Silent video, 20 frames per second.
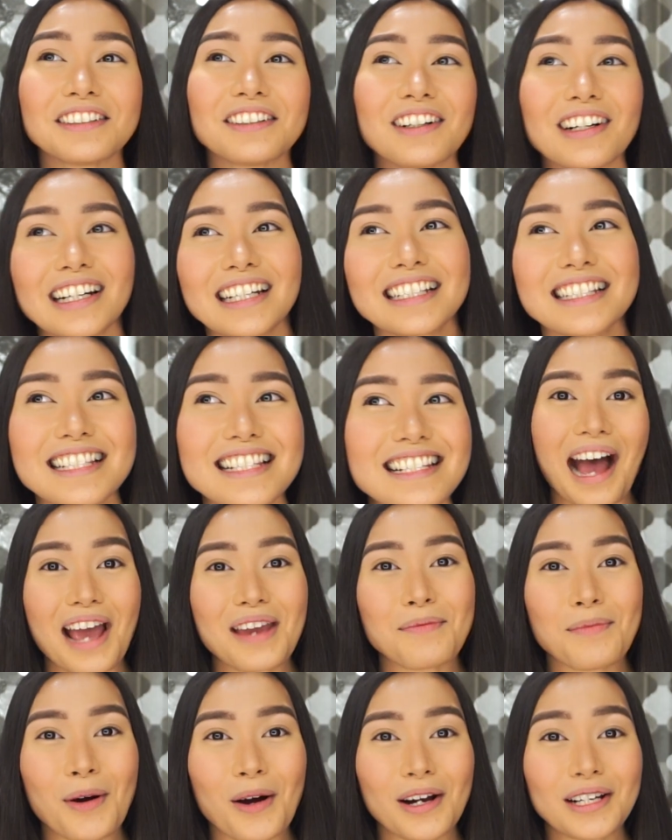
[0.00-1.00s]
right?
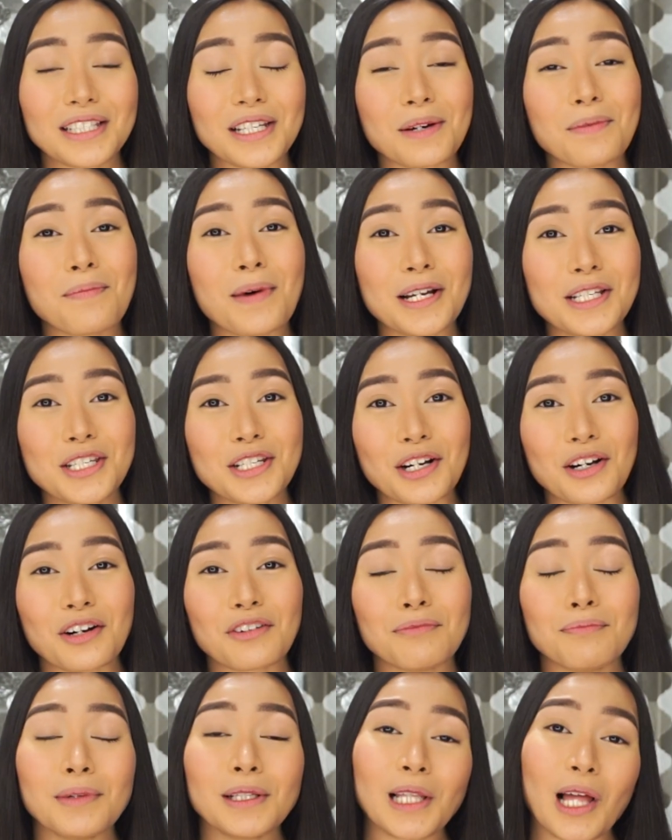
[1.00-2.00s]
I bought a bunch
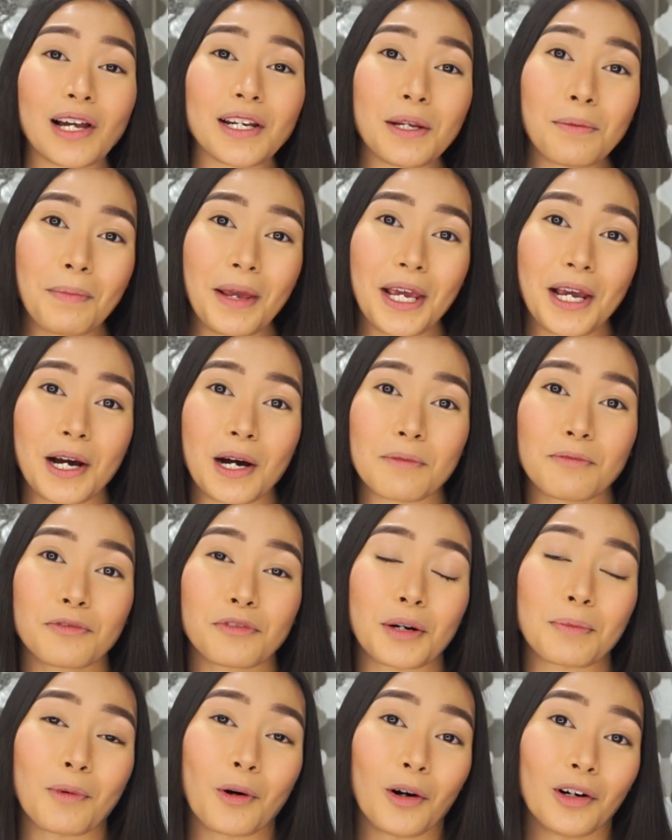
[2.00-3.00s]
of Milani makeup
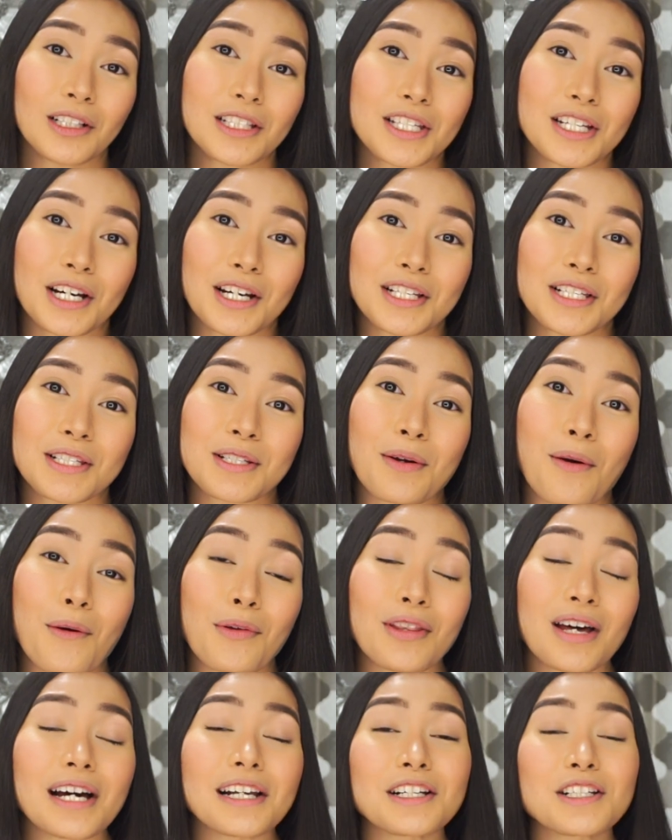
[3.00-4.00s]
from Ulta, so
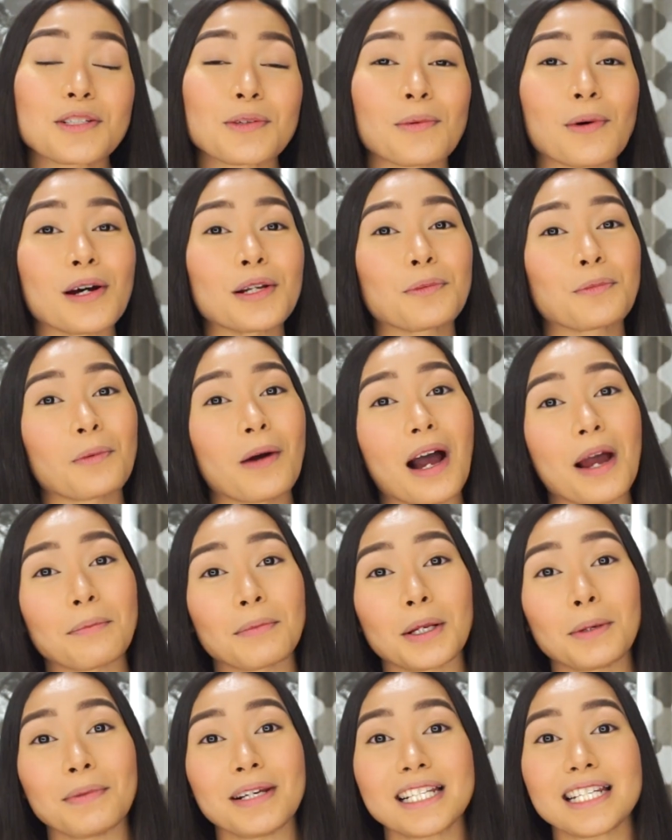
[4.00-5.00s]
that is what I'm
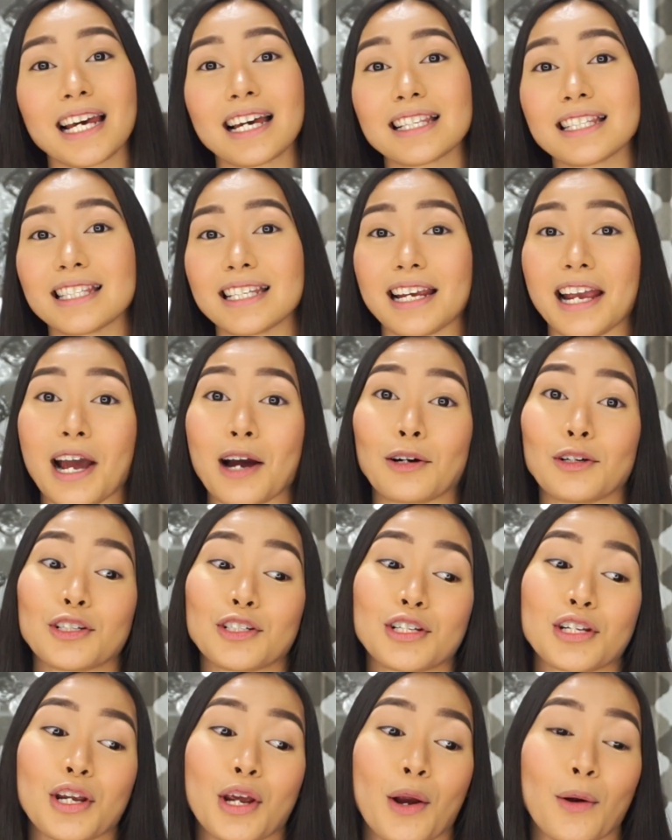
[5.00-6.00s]
going to be testing
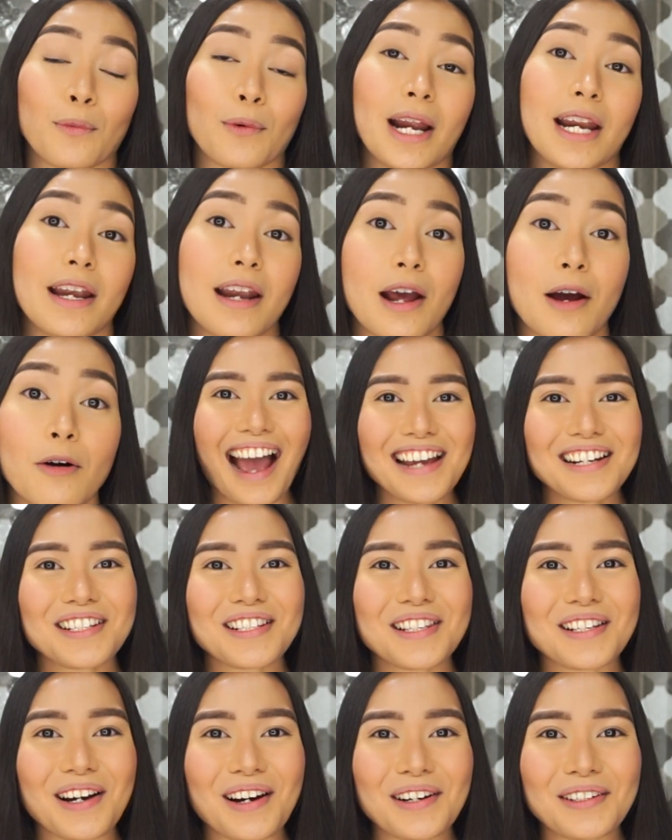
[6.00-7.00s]
out right now. I
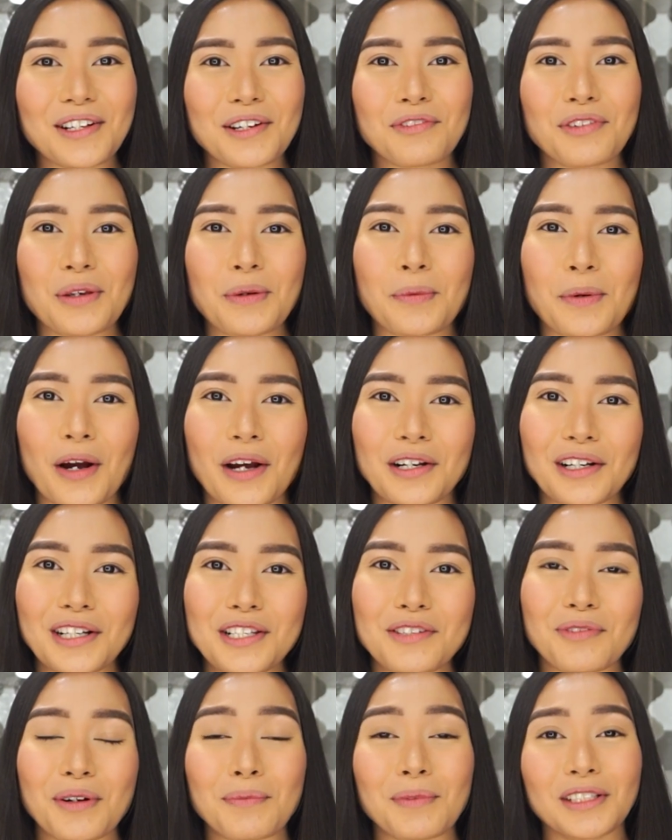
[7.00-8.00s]
just got a few
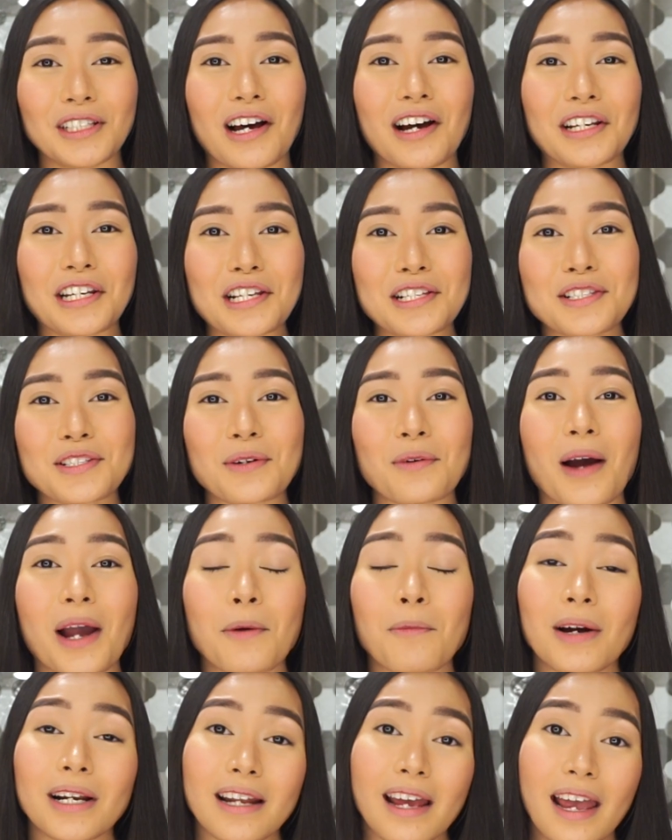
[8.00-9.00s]
products from Milani, so
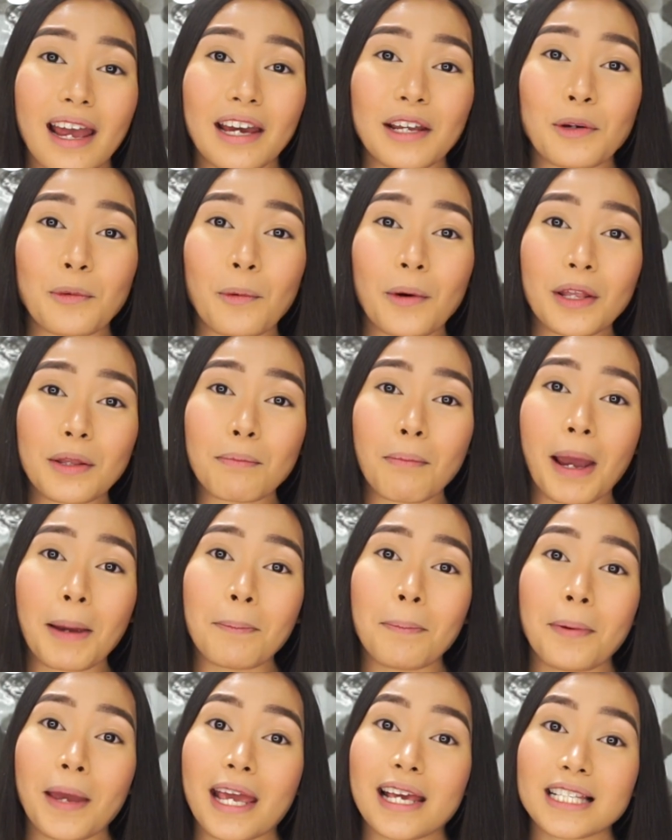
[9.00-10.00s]
I went ahead with my
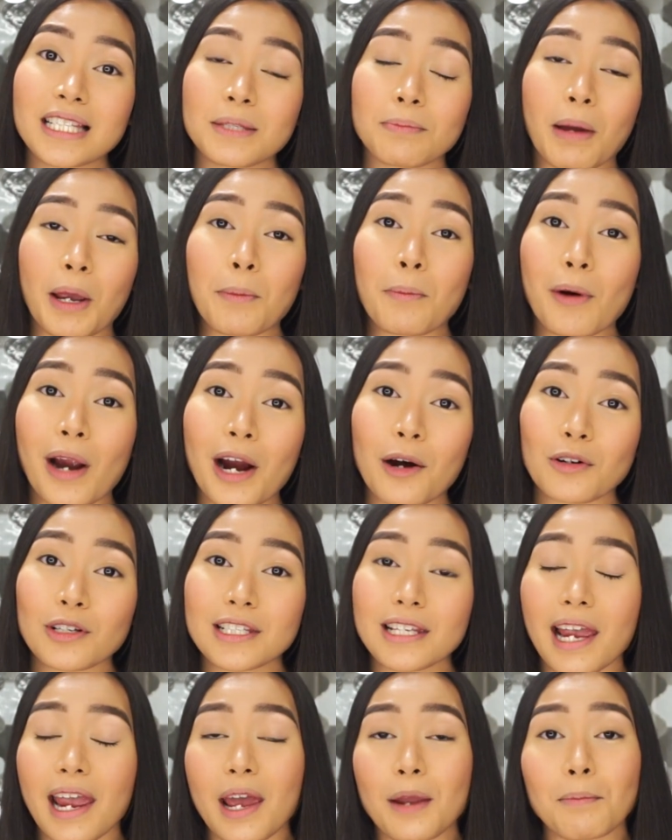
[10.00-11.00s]
base, my
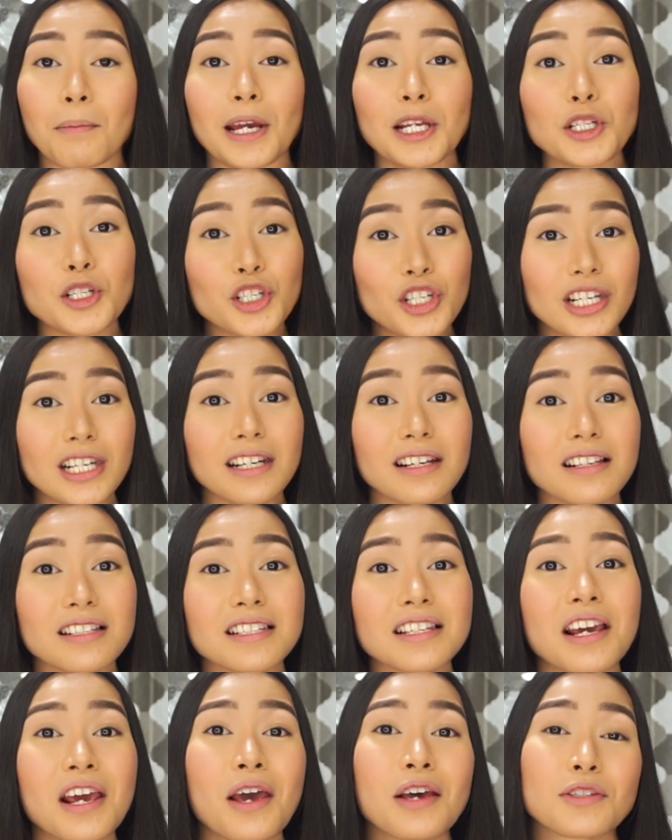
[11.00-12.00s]
brows, and my cheeks.